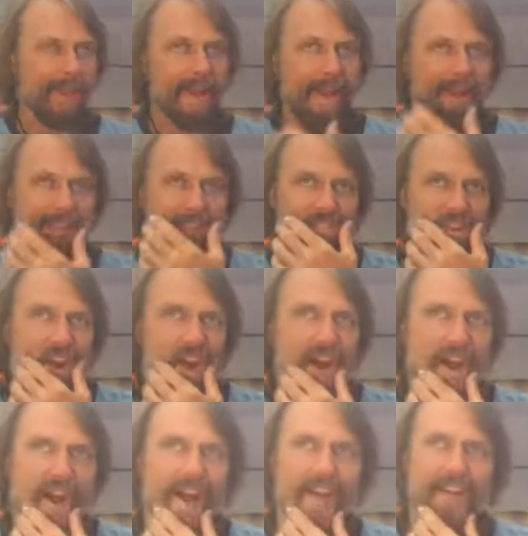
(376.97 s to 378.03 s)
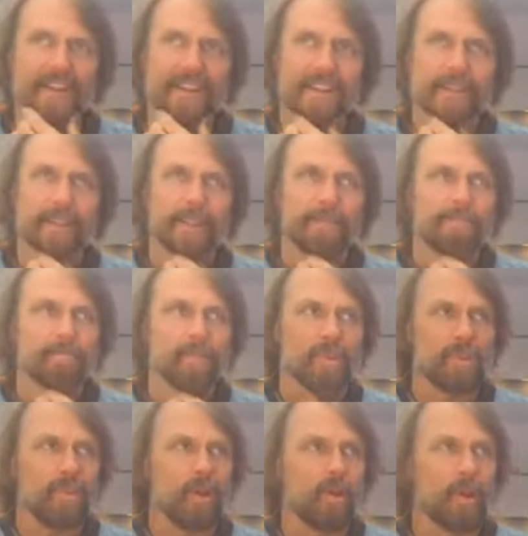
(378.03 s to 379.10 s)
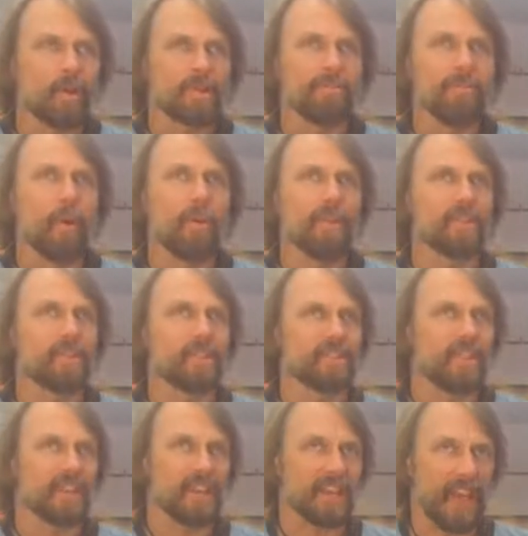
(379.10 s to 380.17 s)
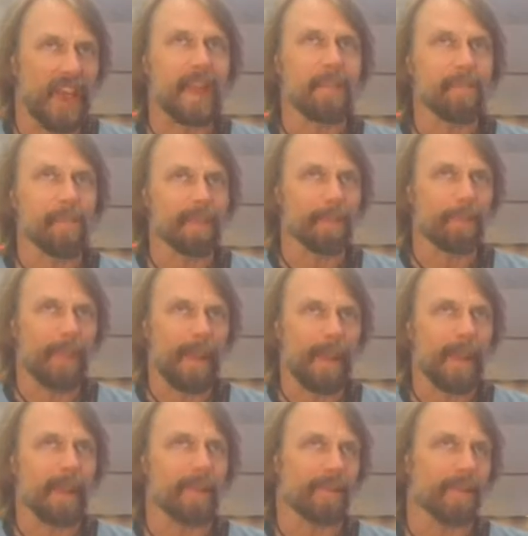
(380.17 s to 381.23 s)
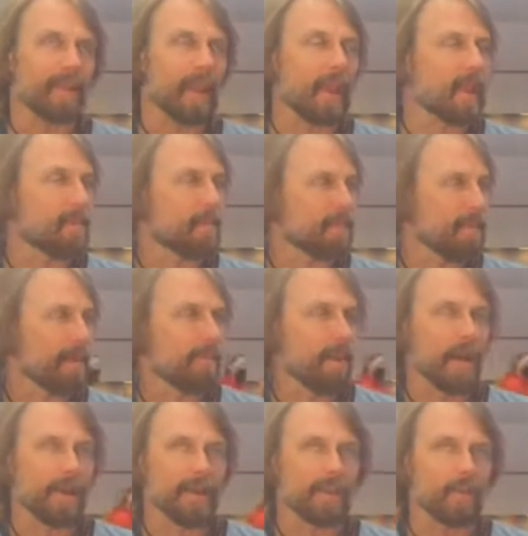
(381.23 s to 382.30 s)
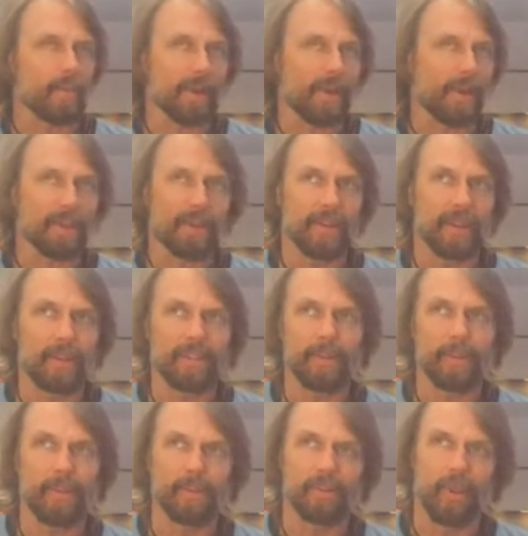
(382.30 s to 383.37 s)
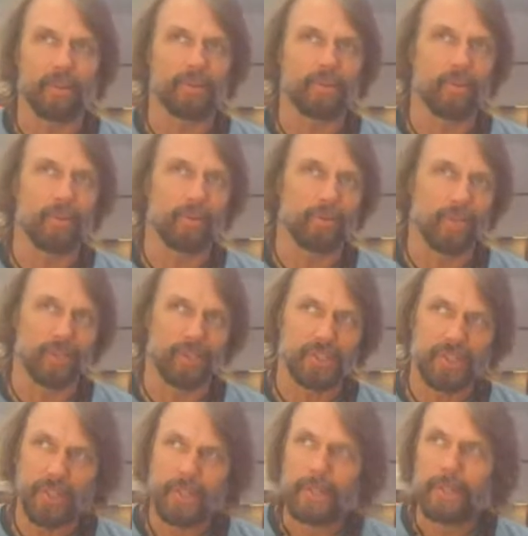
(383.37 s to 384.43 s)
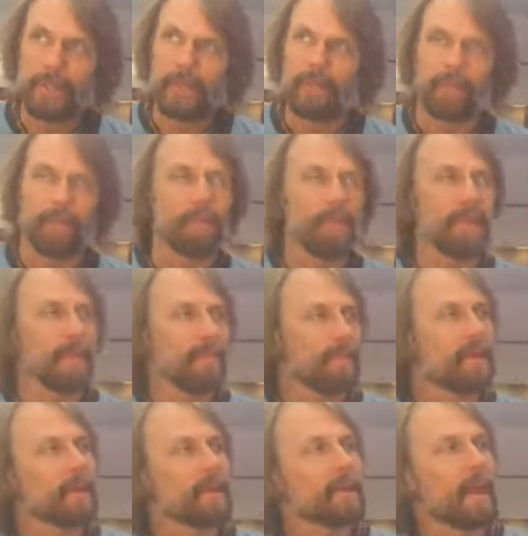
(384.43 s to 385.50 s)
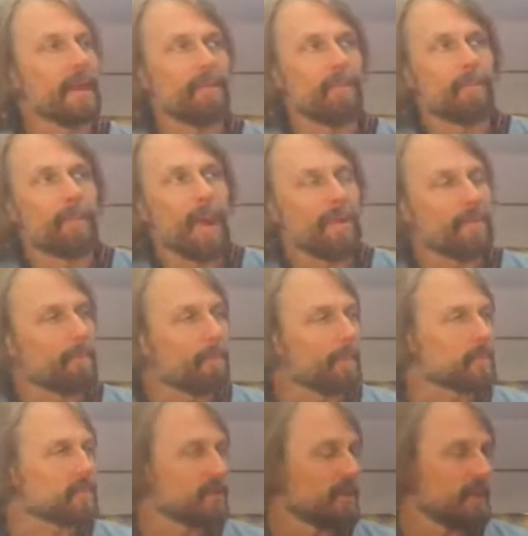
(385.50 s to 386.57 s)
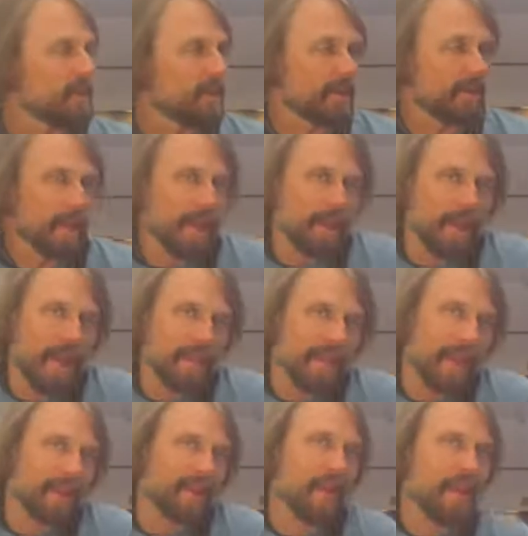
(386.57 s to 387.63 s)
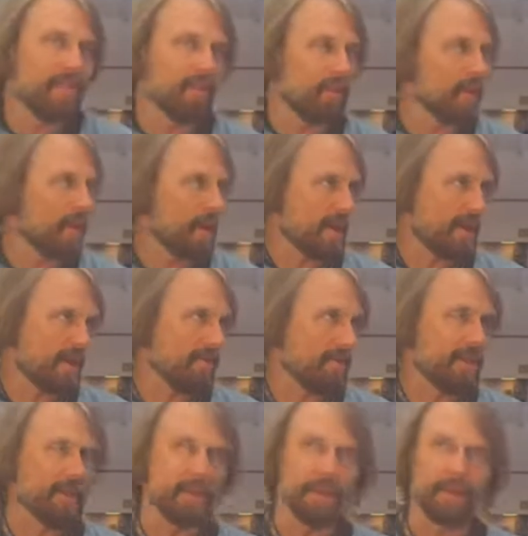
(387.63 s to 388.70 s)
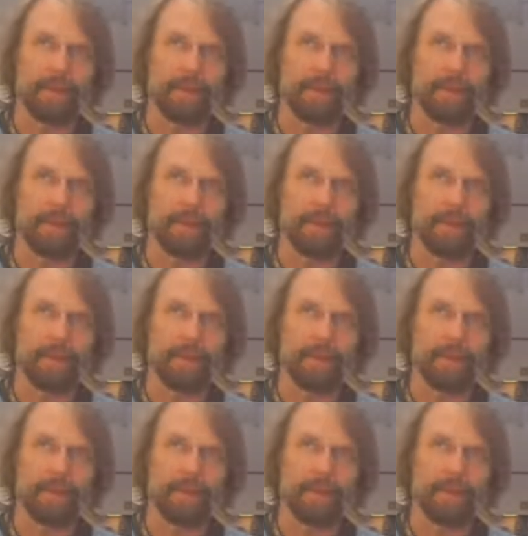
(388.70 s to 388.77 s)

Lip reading: Yeah. There was more than just the game and the pain of the game and my body that went into this. I mean, it was also just for me of being a kind of a private person and liking to have a little anonymity